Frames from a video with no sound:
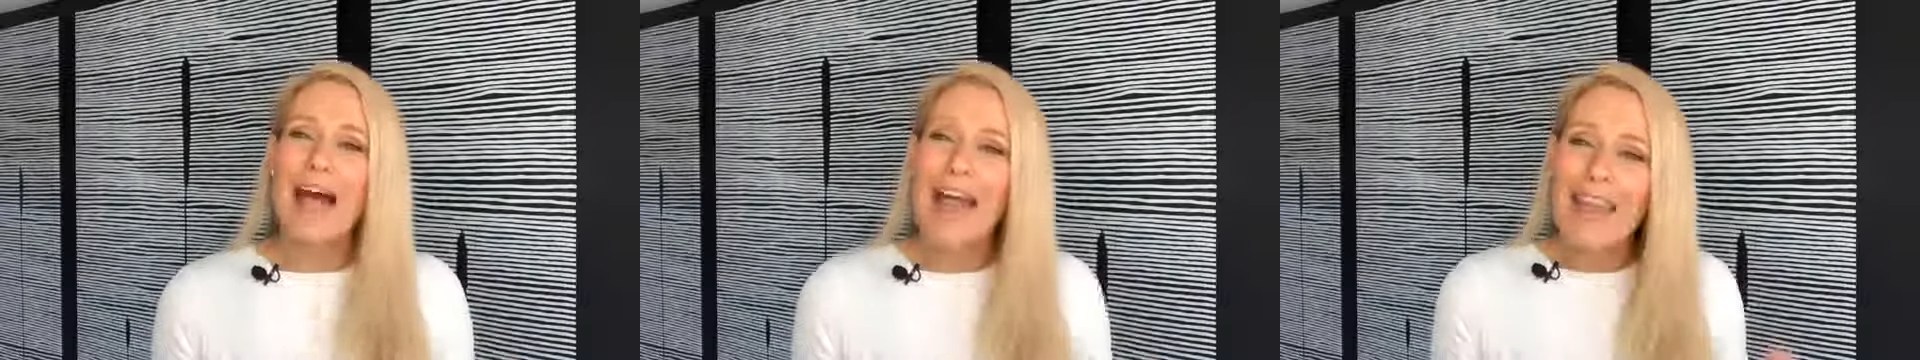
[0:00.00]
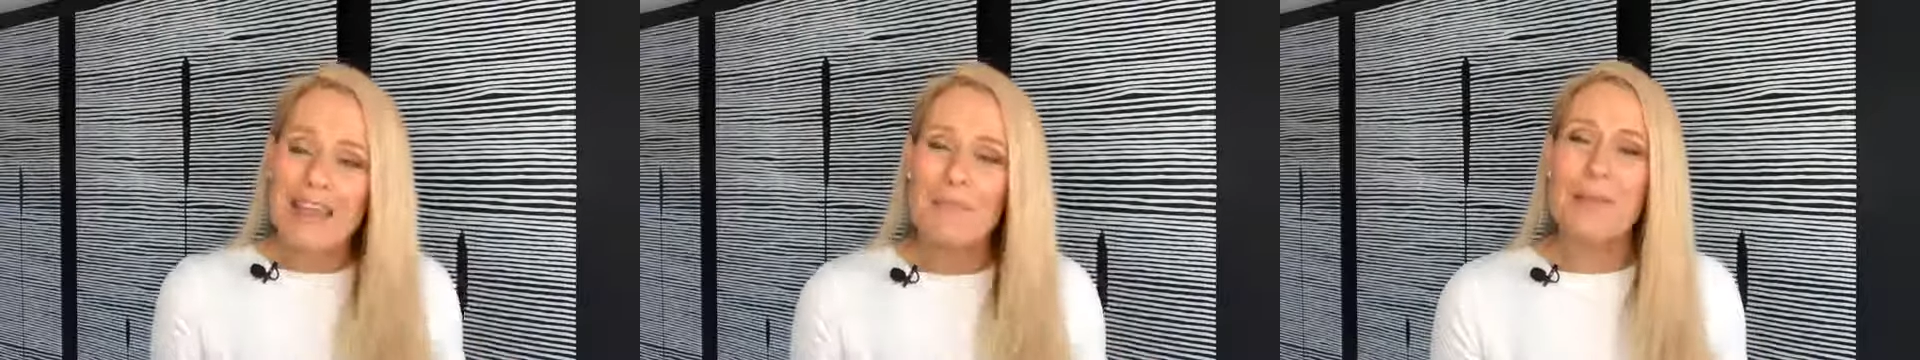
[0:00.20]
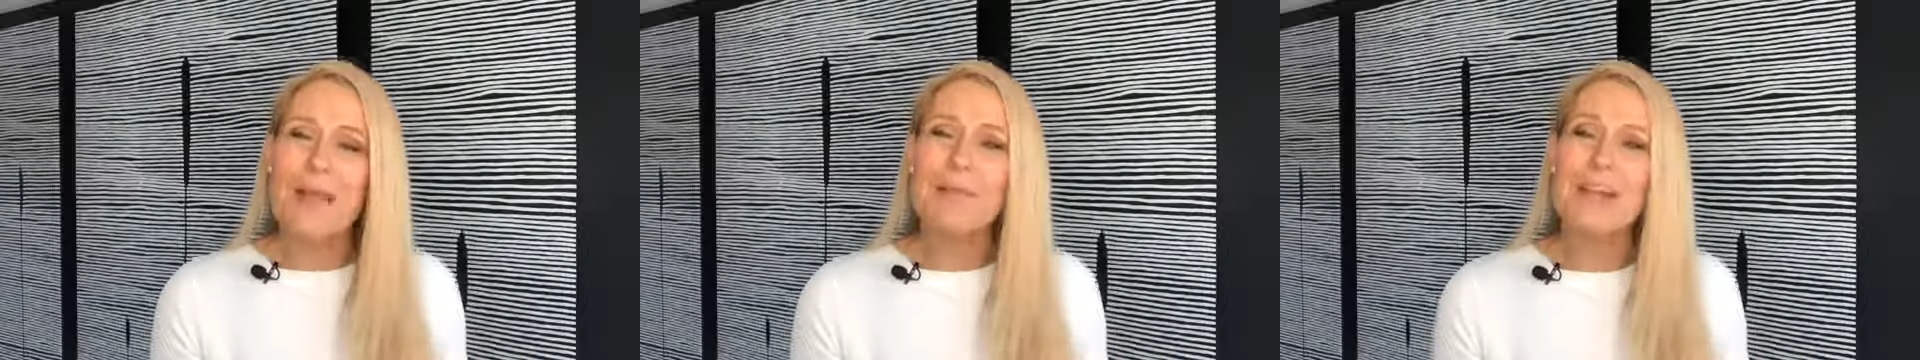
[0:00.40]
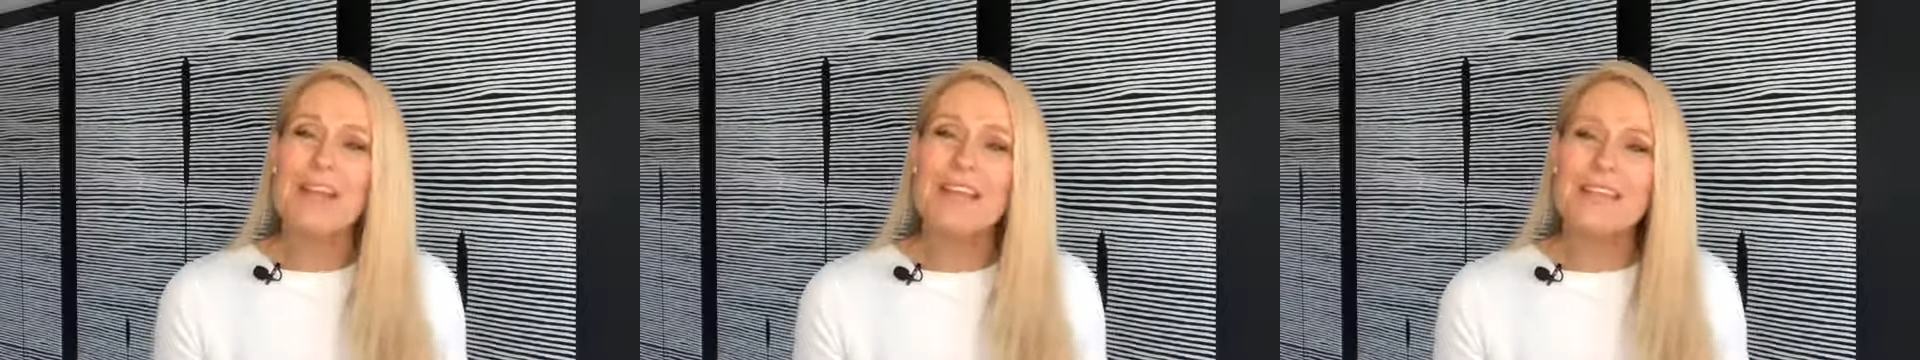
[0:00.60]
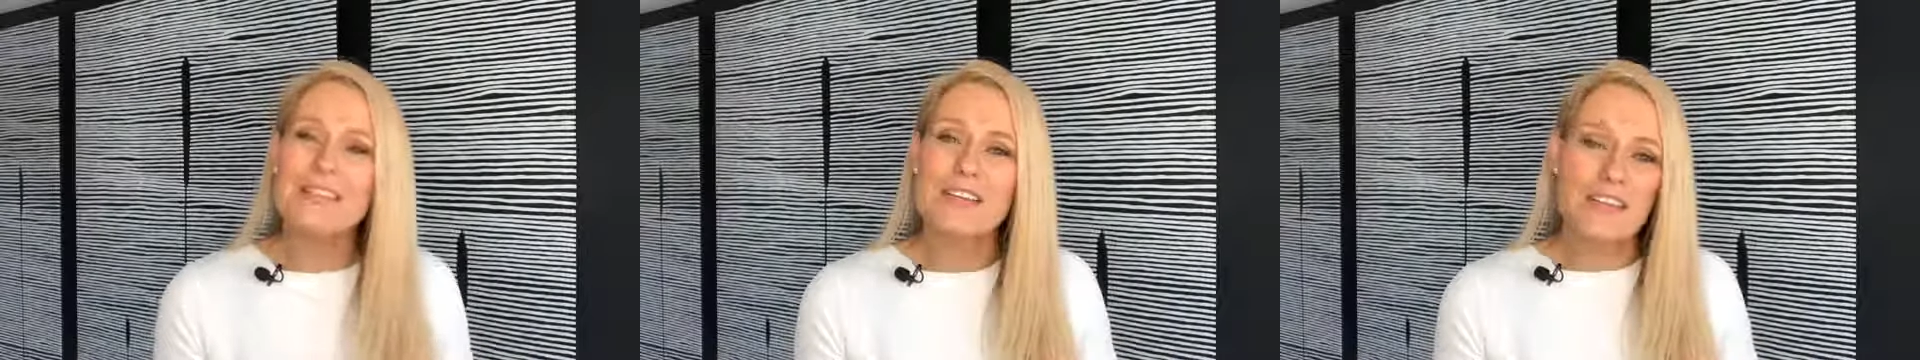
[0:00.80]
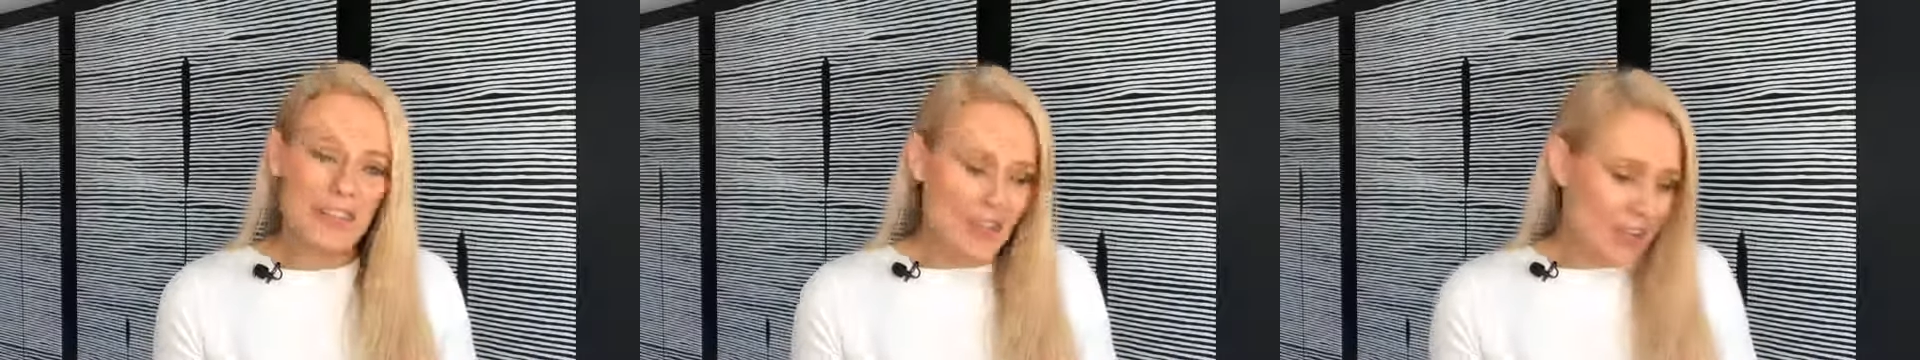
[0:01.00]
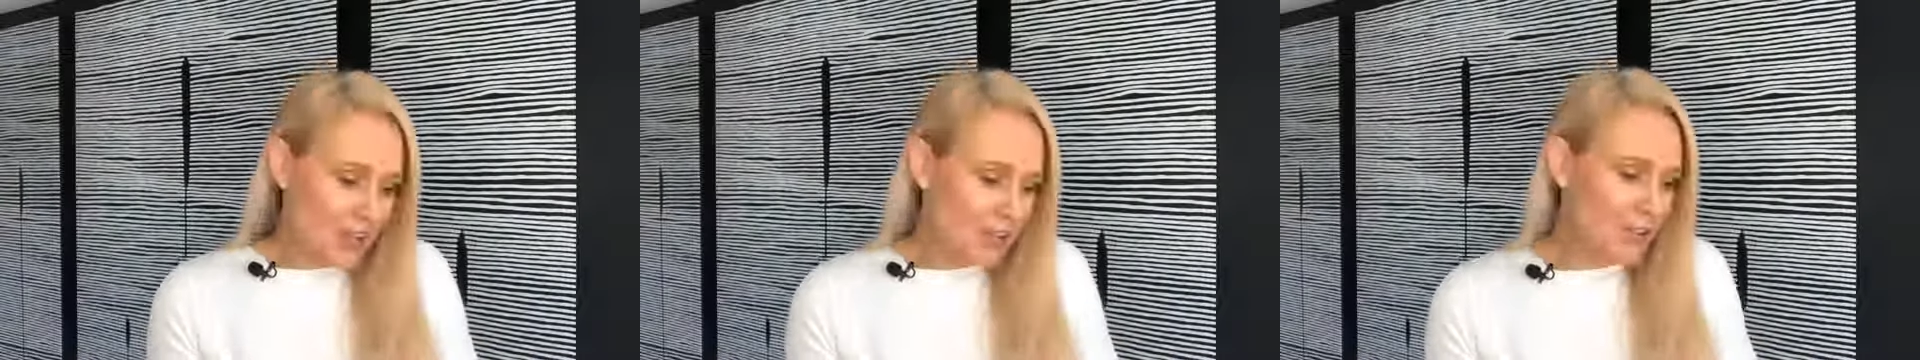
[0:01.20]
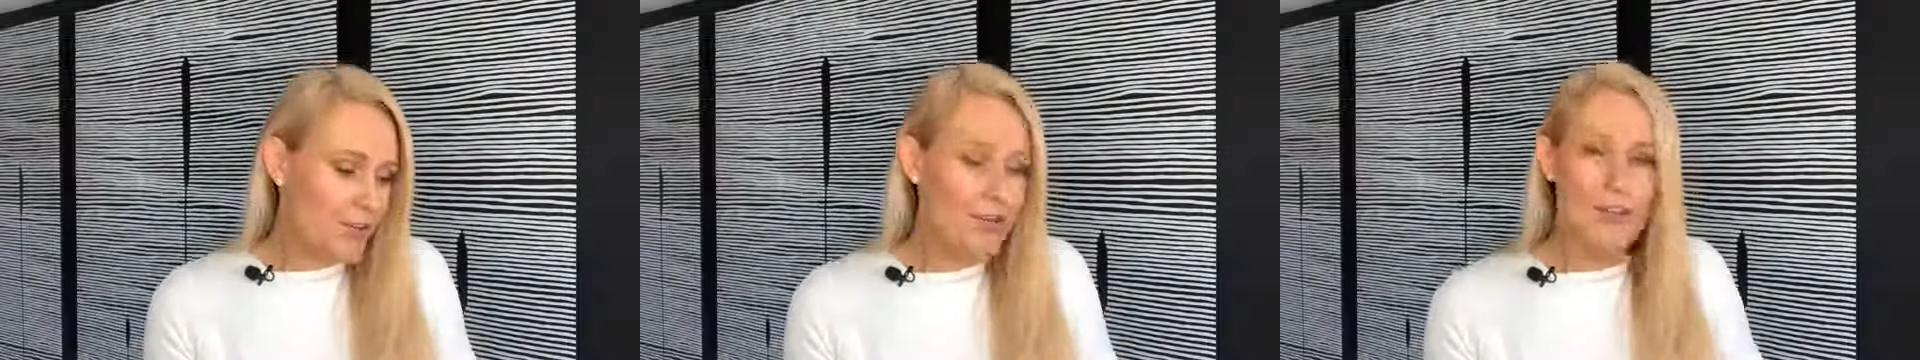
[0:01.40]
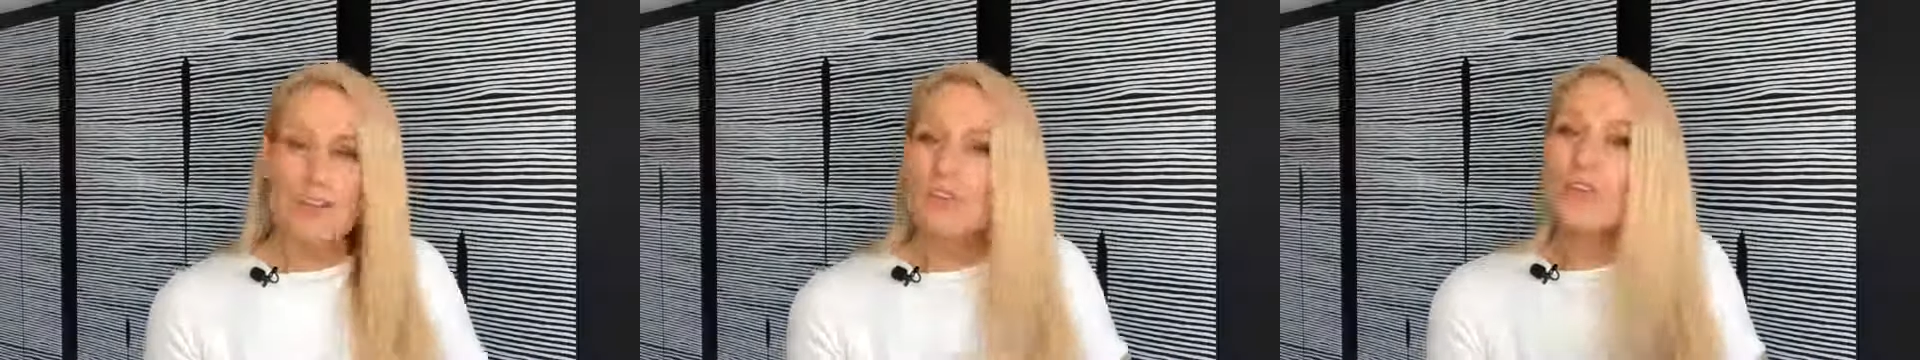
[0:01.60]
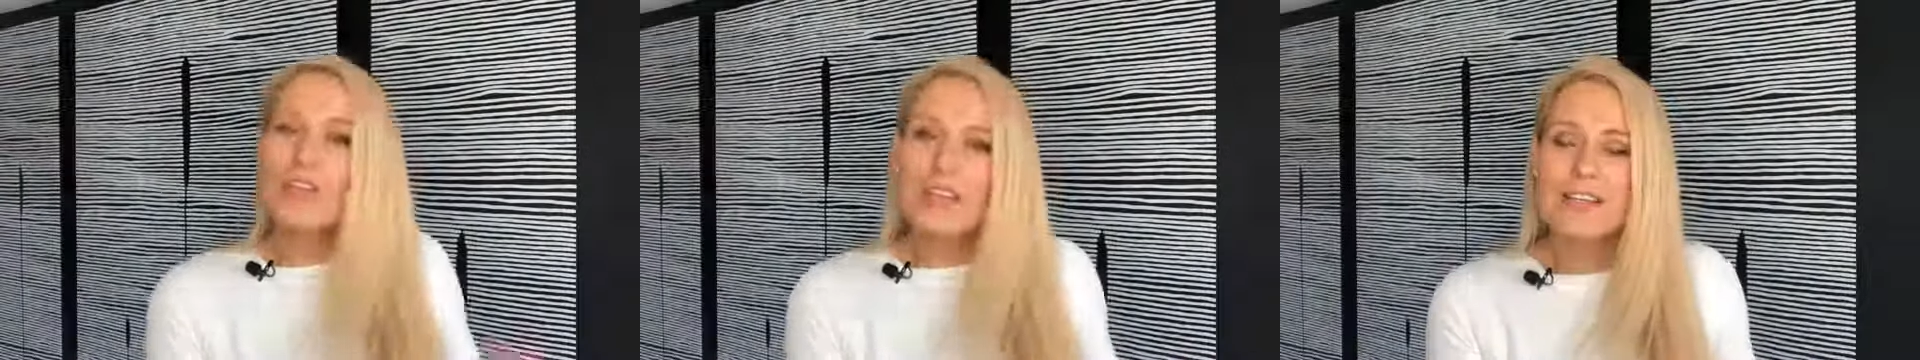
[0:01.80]
hey, maybe I need to, you know,
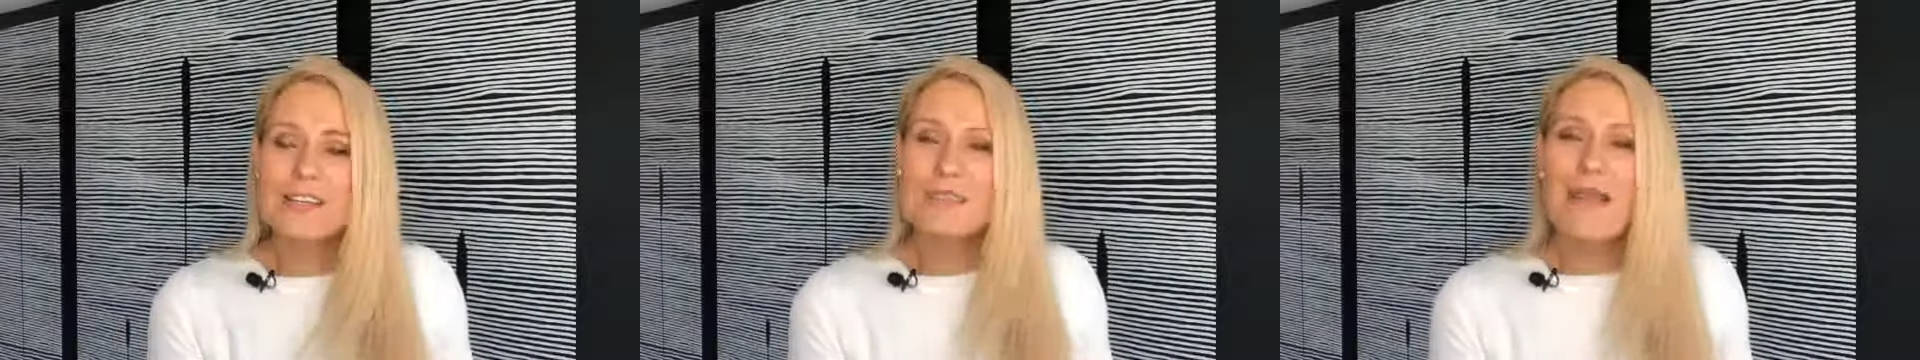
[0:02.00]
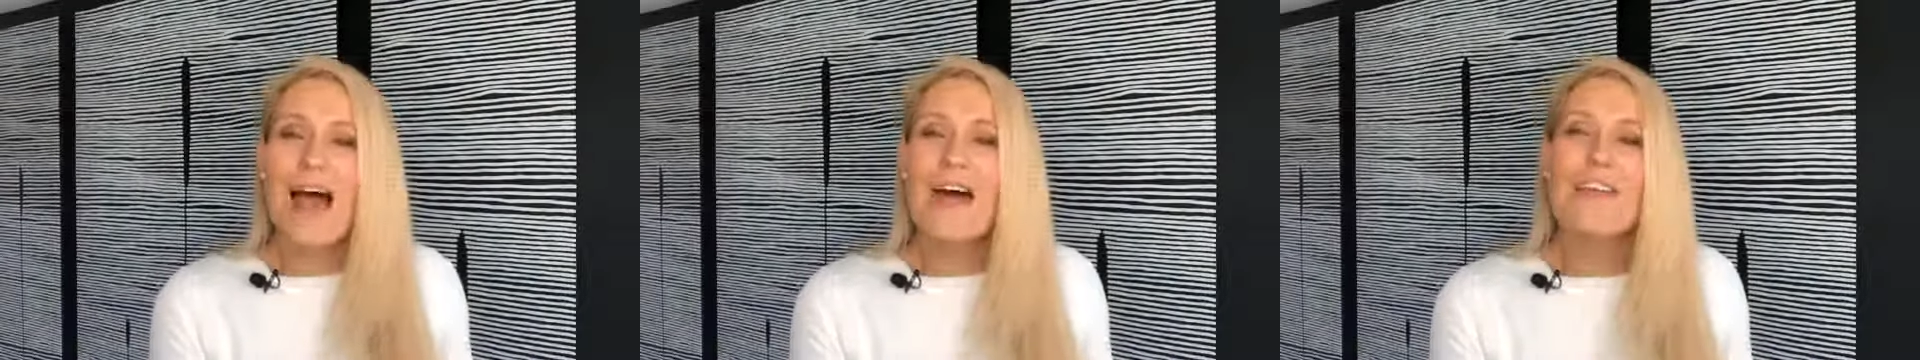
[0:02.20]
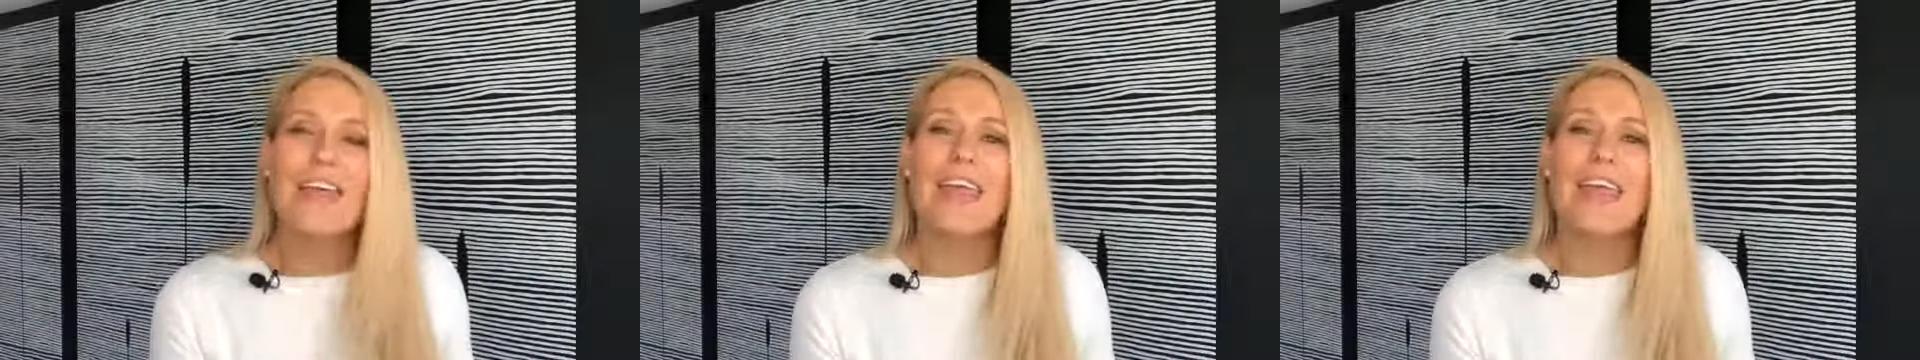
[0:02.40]
look at some other